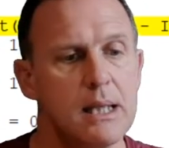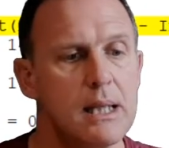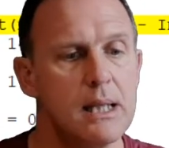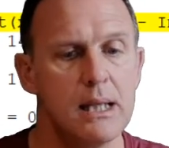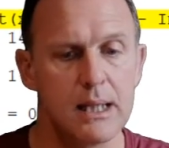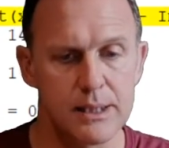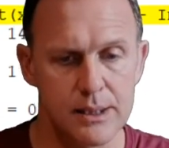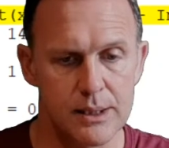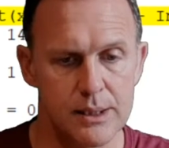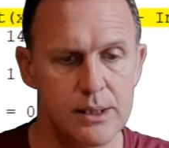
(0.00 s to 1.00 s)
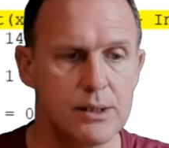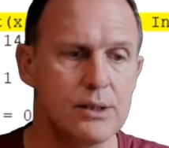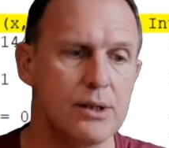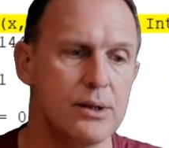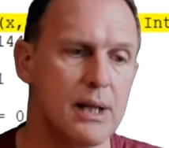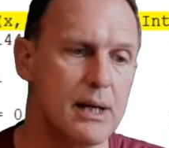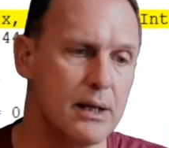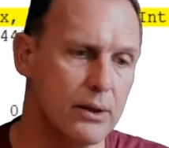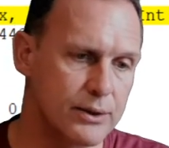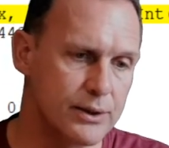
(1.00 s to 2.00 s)
Yes, it is. So then it
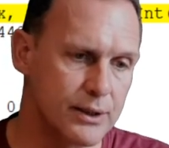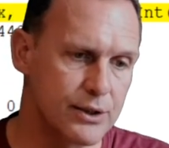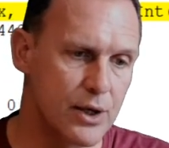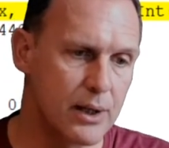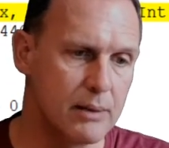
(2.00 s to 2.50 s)
looks at the time.